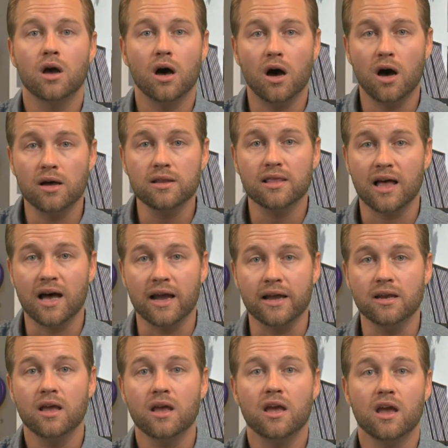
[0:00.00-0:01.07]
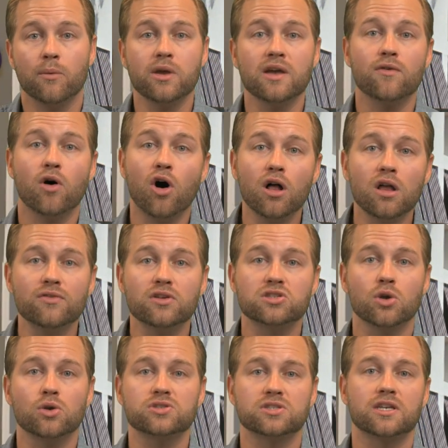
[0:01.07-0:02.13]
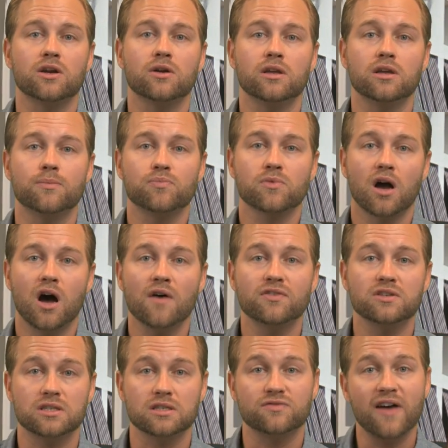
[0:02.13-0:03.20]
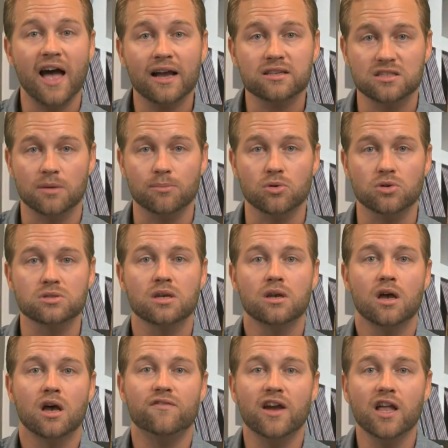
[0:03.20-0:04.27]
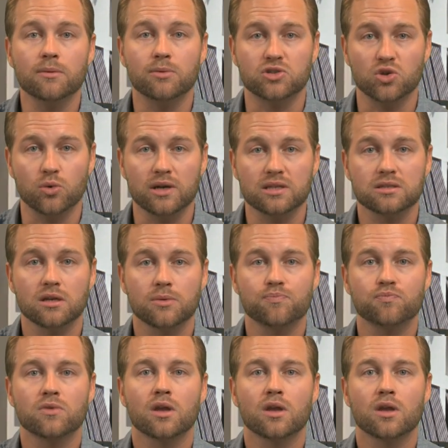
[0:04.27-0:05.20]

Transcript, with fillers: online, and we have all the Social Security office's fax numbers available to us.